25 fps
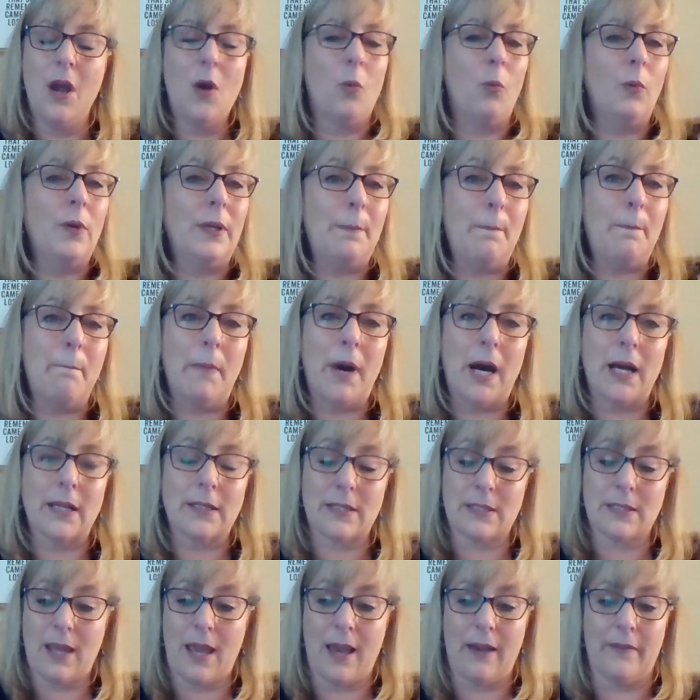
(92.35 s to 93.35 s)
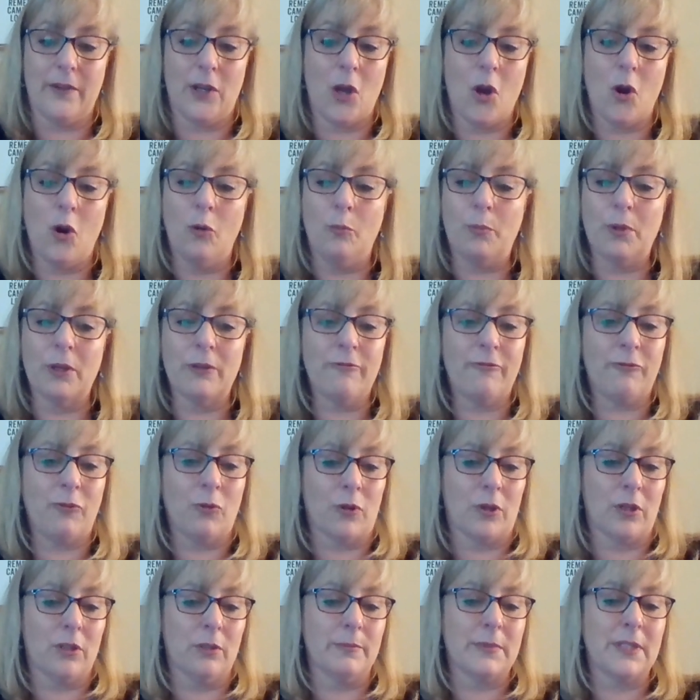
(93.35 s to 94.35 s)
we must have an open
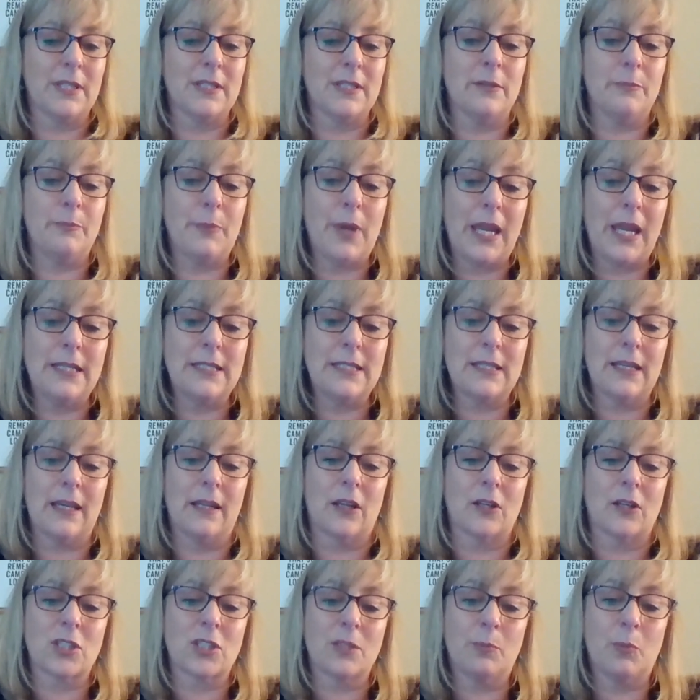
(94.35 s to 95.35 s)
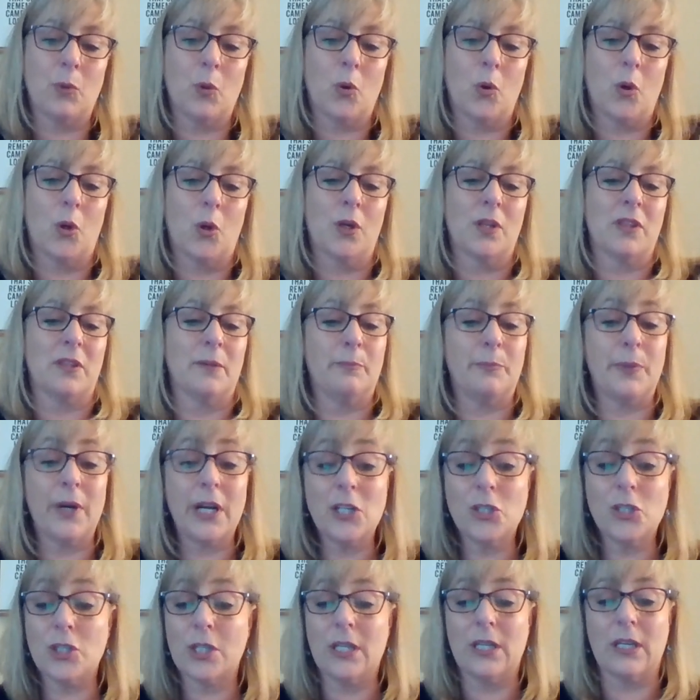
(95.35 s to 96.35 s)
forum to debate and explore the
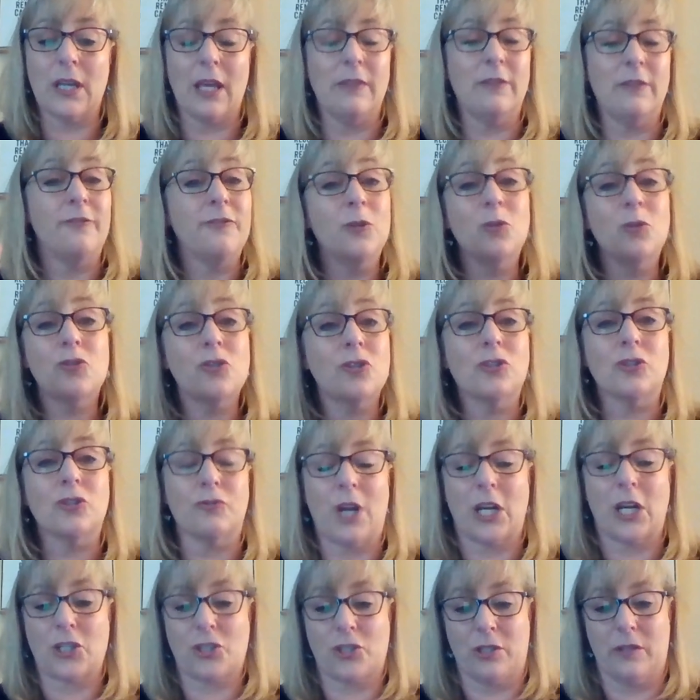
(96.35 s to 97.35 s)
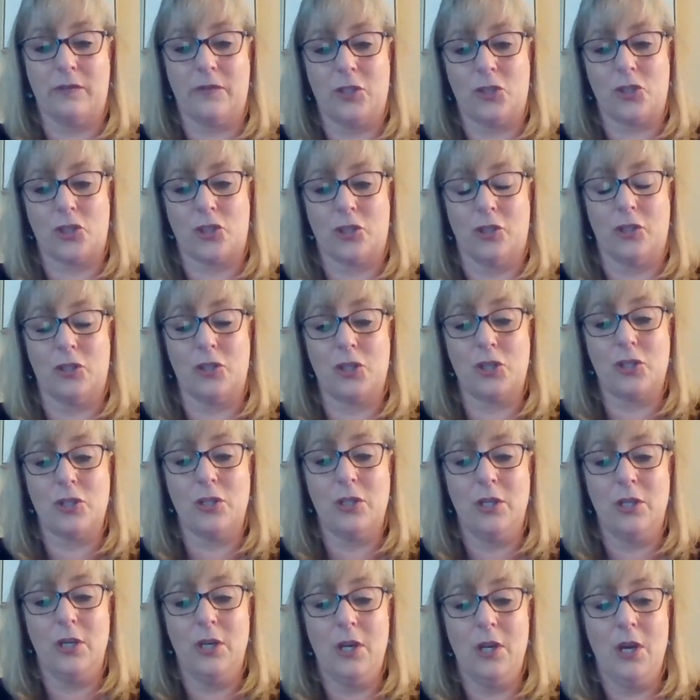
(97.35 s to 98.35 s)
budget and the future direction of the church.